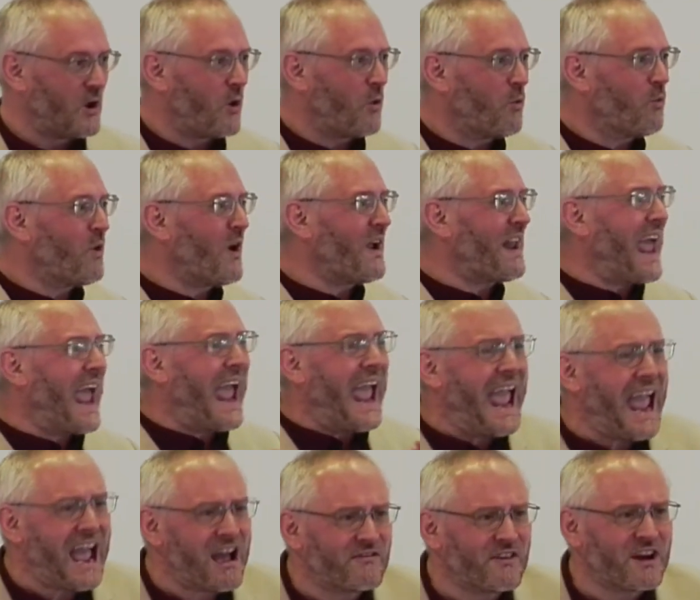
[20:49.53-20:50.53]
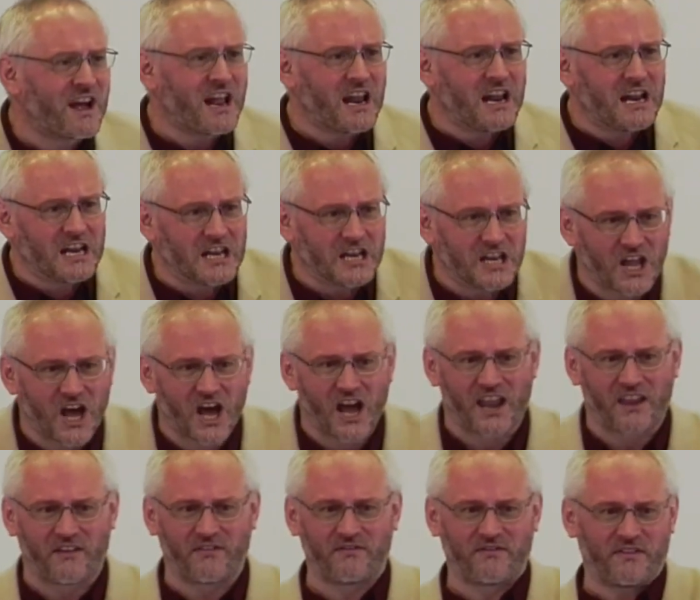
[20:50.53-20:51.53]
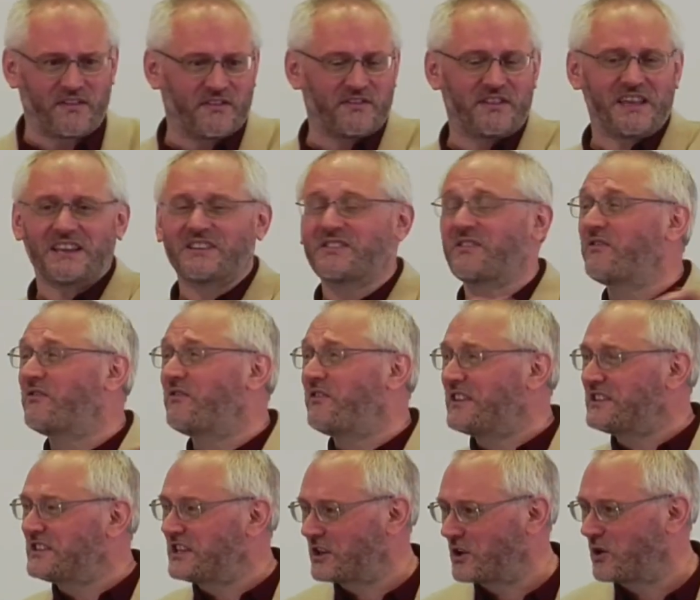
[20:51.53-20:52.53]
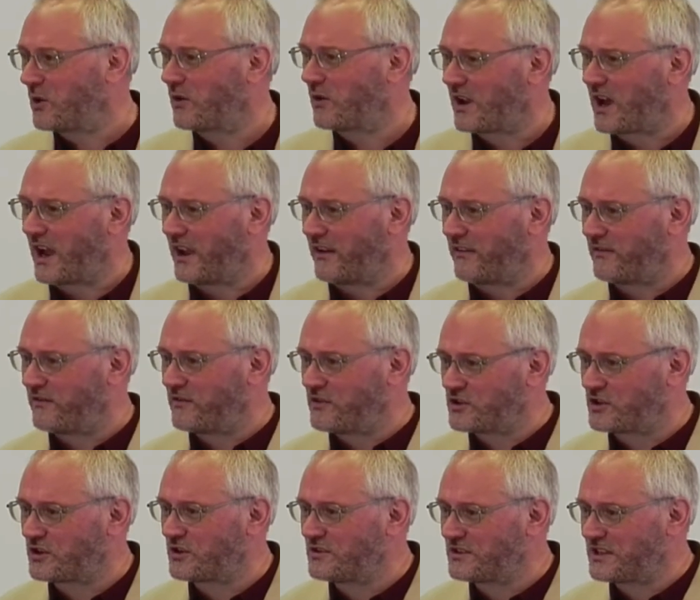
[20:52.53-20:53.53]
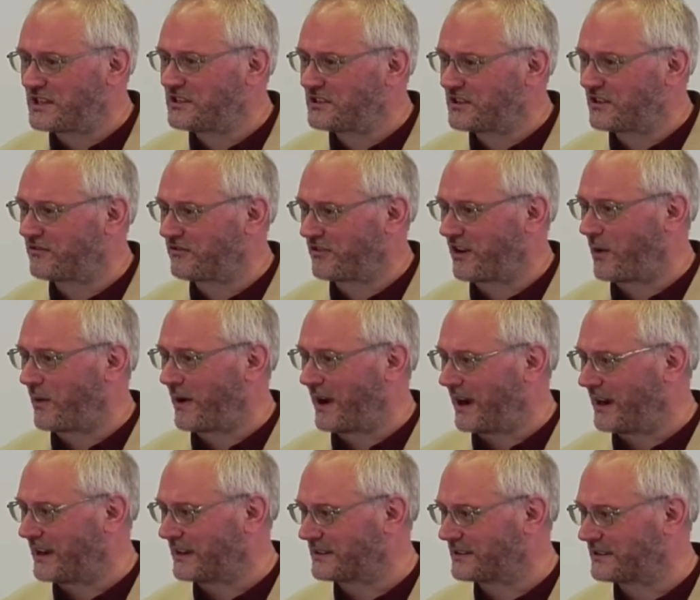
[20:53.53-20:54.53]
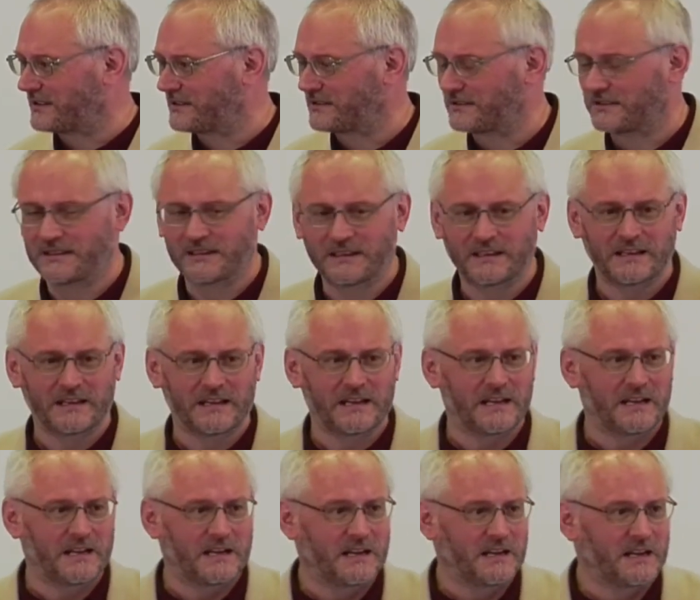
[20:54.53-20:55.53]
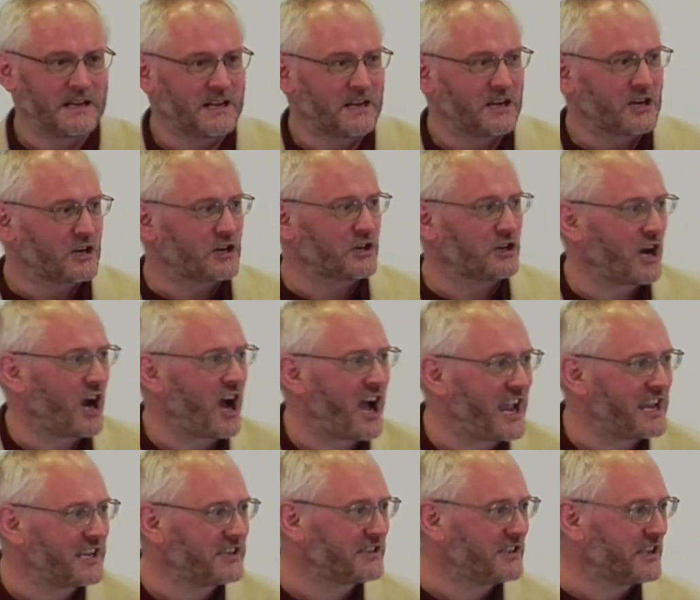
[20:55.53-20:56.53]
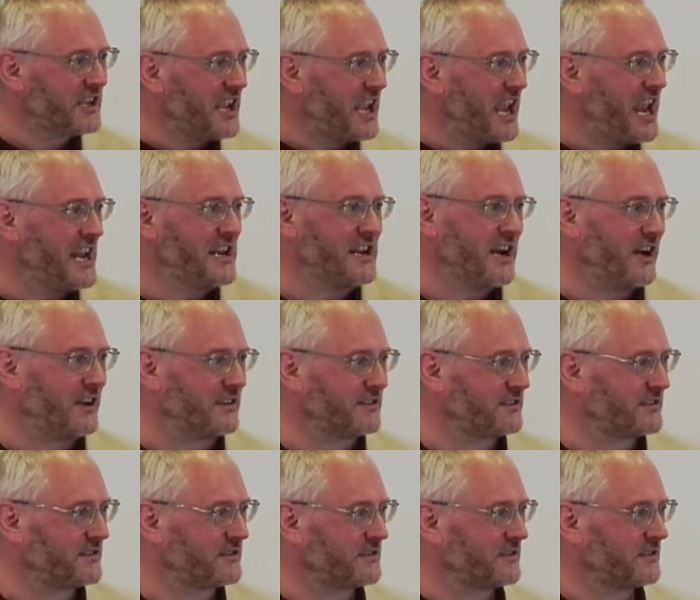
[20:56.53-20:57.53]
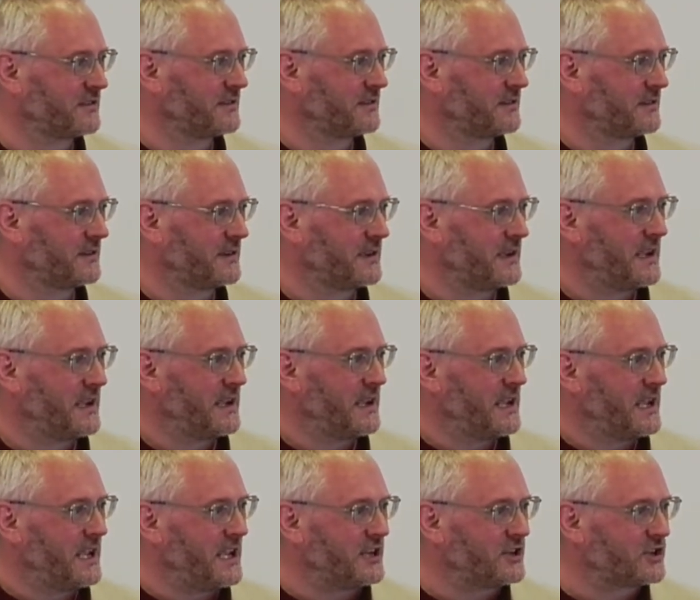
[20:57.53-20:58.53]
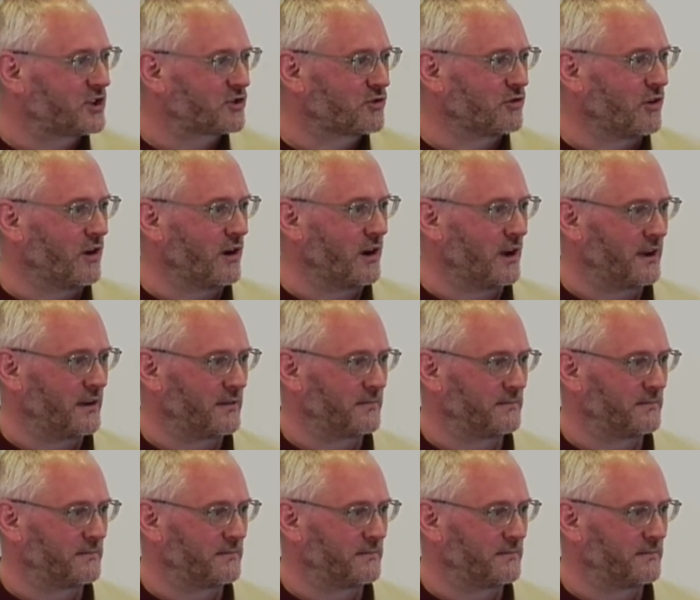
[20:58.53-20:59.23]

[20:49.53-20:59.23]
Whatever life this physical life chooses to throw at us, Christ in us is stronger.